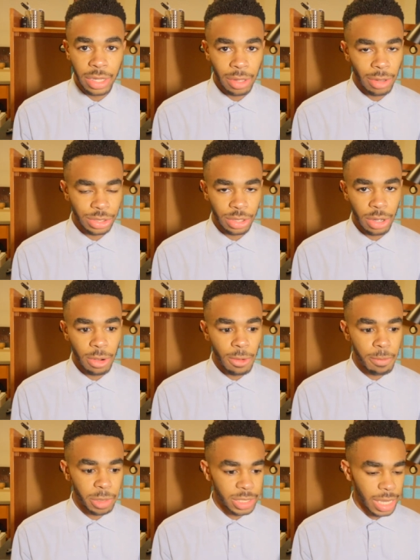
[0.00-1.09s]
and also
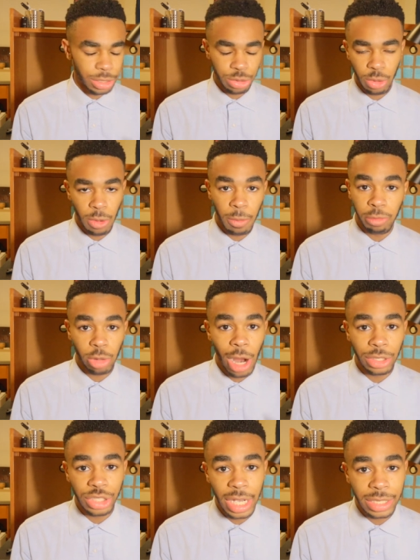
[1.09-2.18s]
potential
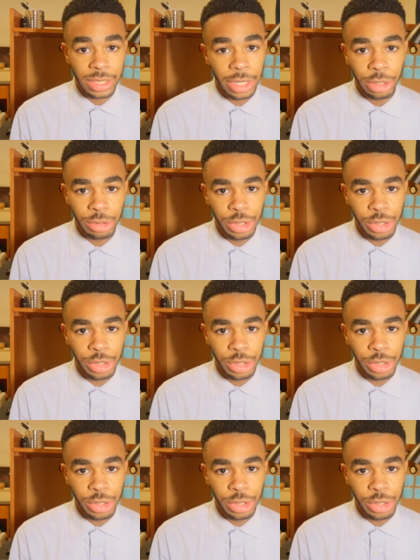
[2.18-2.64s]
projects projects that you're